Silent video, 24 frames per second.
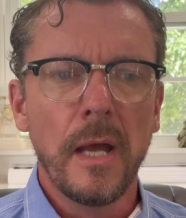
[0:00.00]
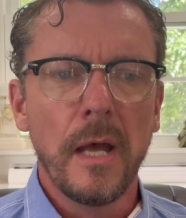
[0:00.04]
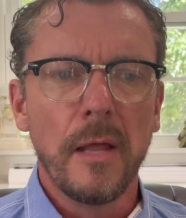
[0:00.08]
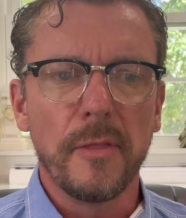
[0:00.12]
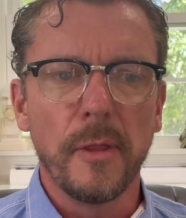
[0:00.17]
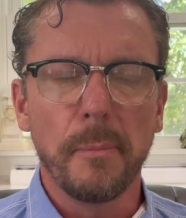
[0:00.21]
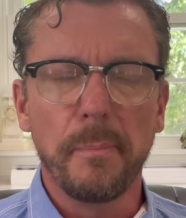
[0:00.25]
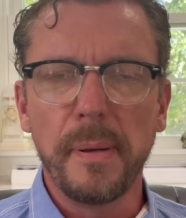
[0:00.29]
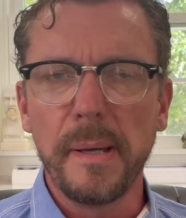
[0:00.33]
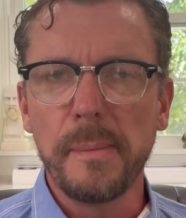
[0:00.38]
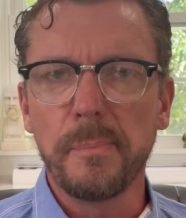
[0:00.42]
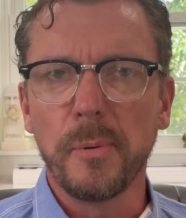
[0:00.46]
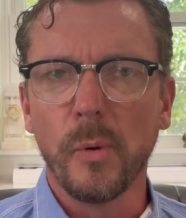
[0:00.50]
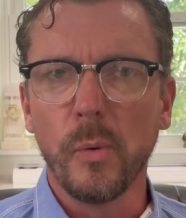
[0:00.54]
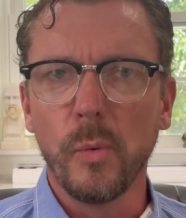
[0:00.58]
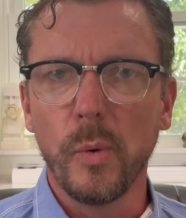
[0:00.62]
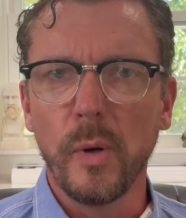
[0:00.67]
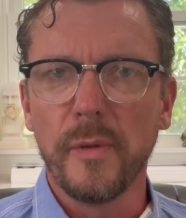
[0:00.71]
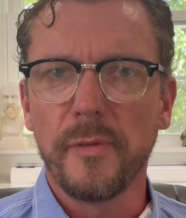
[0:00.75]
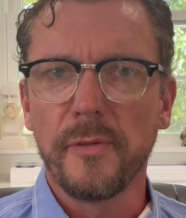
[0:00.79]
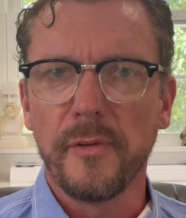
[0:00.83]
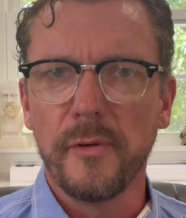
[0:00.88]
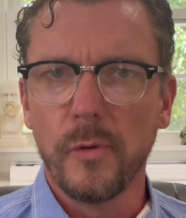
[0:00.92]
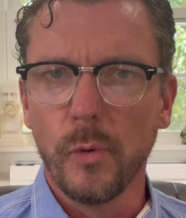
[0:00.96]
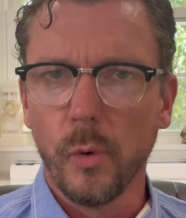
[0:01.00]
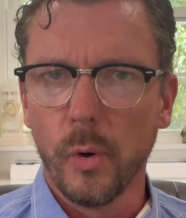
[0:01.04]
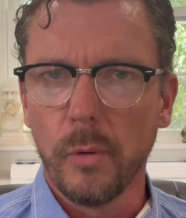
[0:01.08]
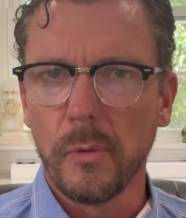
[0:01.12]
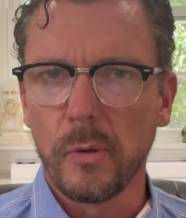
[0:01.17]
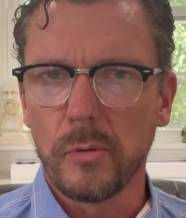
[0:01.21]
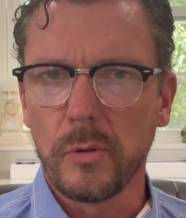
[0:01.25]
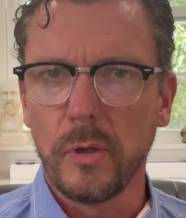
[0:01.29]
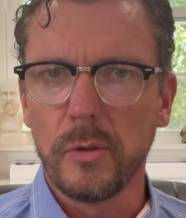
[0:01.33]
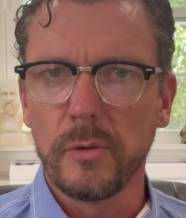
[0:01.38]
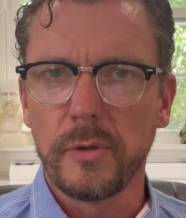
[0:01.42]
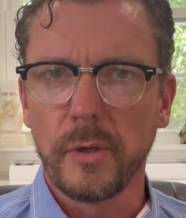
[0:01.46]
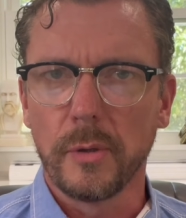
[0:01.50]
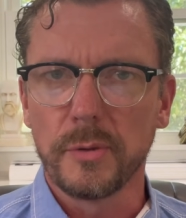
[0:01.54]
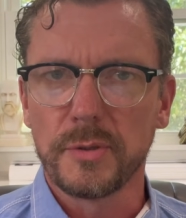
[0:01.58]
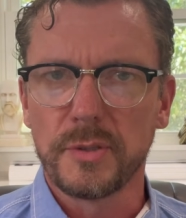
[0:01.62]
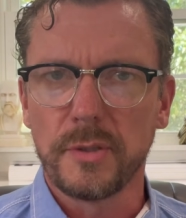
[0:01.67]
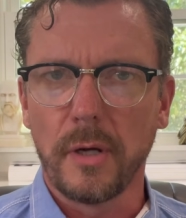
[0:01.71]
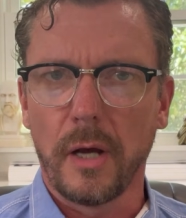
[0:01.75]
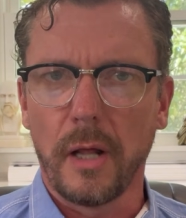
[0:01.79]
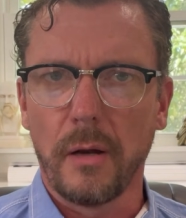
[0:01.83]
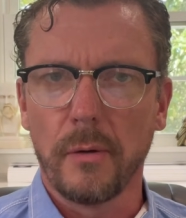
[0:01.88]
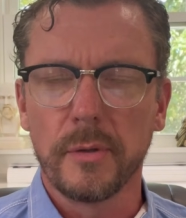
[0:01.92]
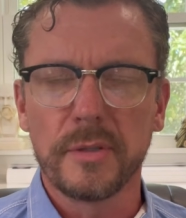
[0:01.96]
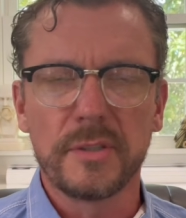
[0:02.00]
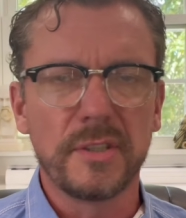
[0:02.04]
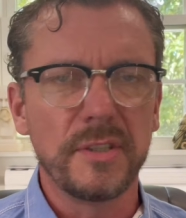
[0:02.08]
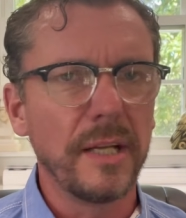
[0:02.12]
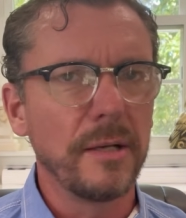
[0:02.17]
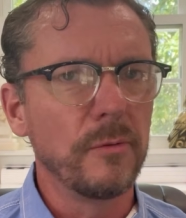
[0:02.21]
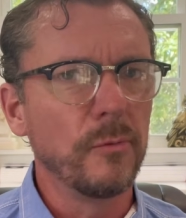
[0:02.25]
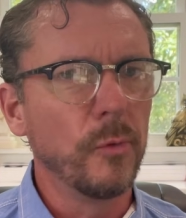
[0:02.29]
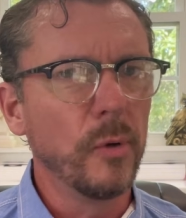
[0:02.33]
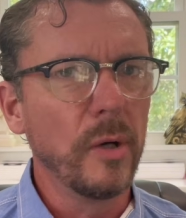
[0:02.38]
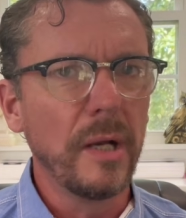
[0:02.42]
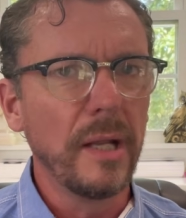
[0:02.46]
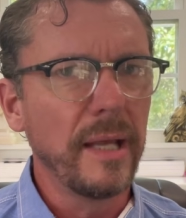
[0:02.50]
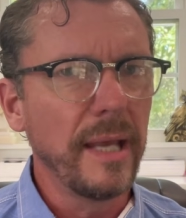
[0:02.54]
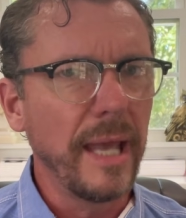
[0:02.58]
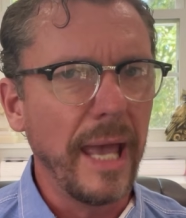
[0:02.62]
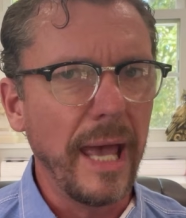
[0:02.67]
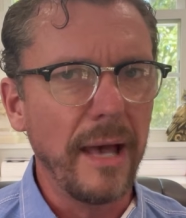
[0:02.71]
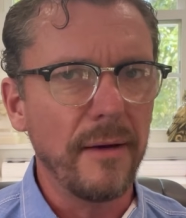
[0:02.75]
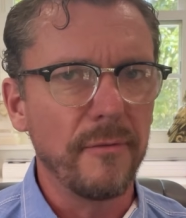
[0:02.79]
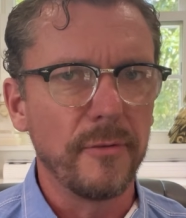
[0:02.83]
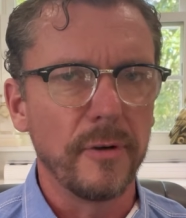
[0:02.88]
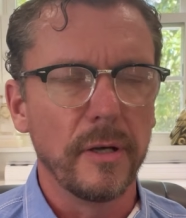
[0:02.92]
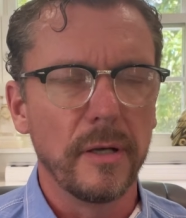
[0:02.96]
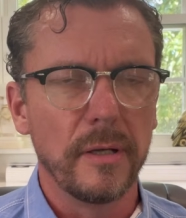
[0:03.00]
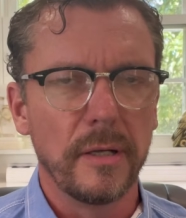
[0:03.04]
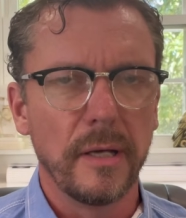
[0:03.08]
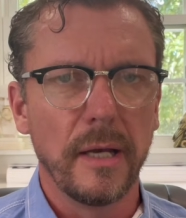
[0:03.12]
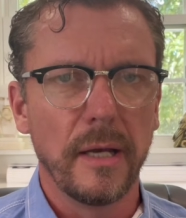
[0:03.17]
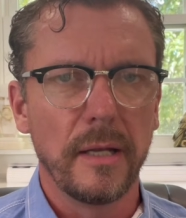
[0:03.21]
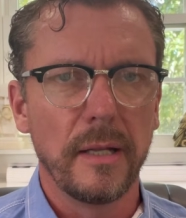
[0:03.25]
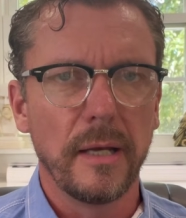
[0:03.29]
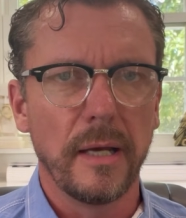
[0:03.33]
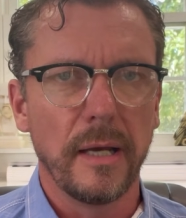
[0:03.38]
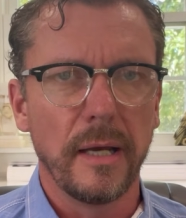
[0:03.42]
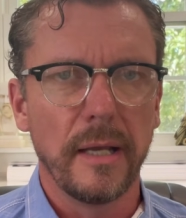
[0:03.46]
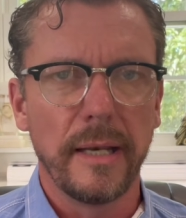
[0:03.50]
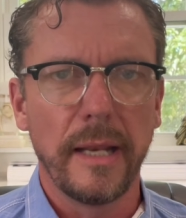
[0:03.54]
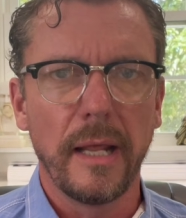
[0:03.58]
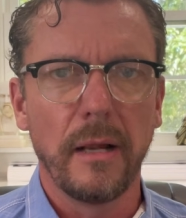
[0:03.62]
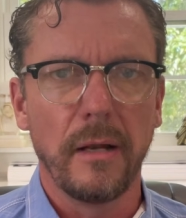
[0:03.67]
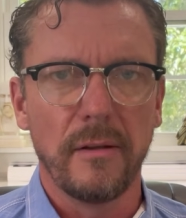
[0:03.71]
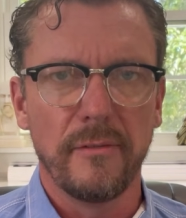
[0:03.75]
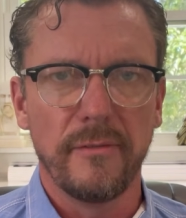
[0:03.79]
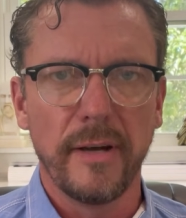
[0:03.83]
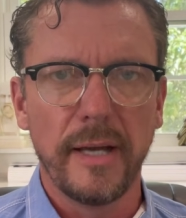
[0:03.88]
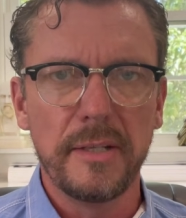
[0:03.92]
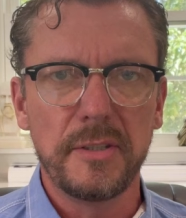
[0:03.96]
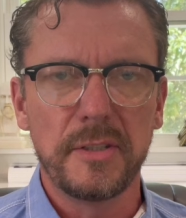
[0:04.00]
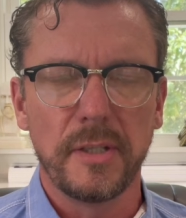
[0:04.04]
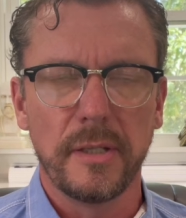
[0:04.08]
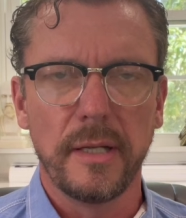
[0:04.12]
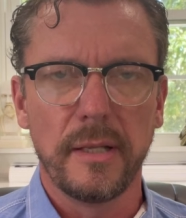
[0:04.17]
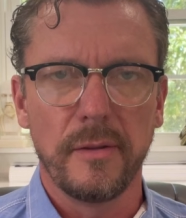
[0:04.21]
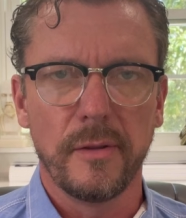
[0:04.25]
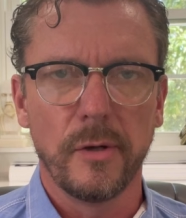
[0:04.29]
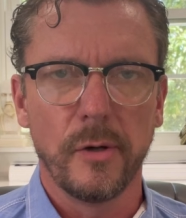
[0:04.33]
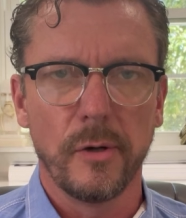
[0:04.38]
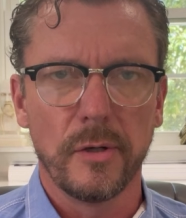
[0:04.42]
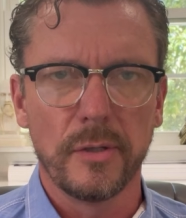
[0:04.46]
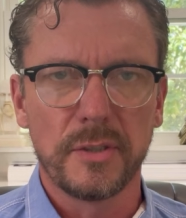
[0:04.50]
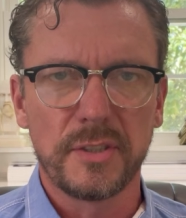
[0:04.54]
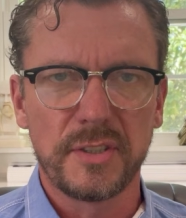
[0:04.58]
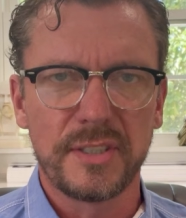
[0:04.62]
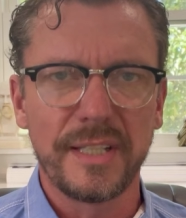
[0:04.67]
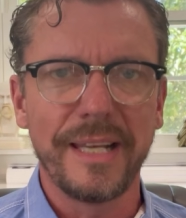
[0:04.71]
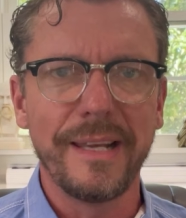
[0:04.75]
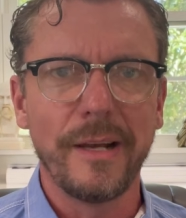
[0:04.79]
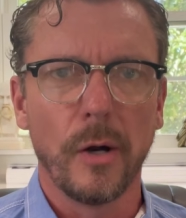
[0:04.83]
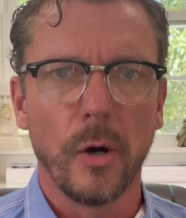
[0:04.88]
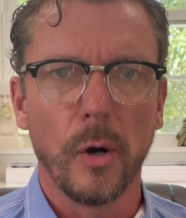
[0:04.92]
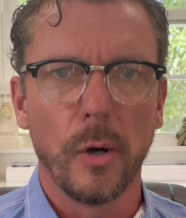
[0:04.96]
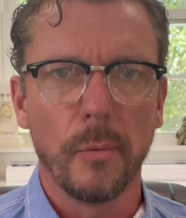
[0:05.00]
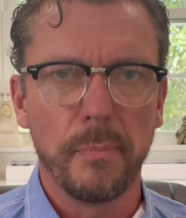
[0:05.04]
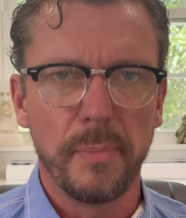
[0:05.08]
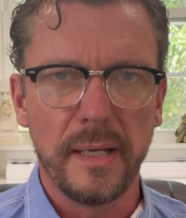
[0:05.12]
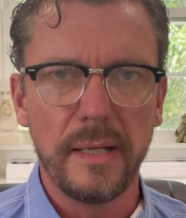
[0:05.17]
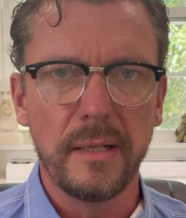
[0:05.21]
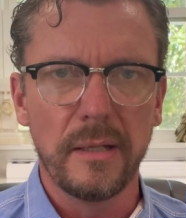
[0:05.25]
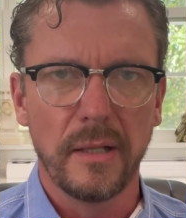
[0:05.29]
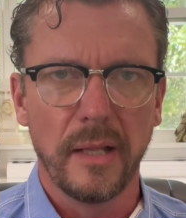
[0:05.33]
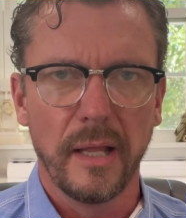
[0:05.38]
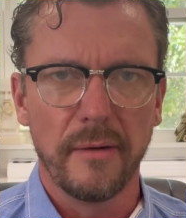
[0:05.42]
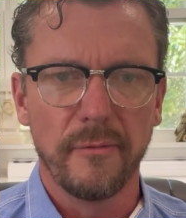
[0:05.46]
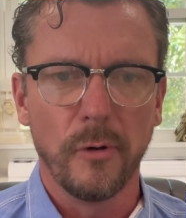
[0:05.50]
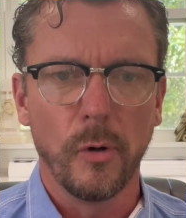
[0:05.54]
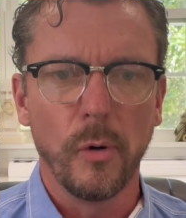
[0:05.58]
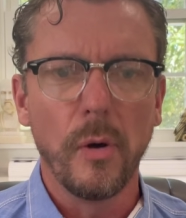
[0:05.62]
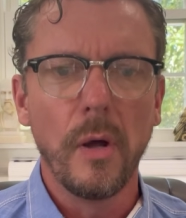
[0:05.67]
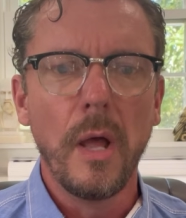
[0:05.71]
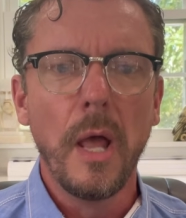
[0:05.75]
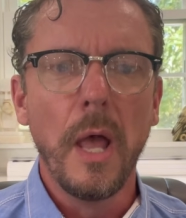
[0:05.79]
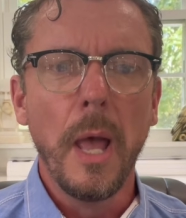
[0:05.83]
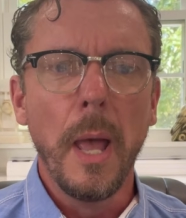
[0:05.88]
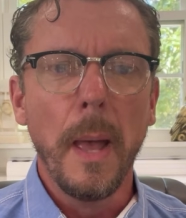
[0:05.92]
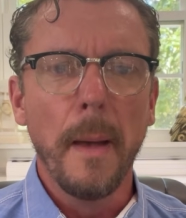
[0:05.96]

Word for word: the people with normal glucose tolerance didn't really have an elevation in their CRP level,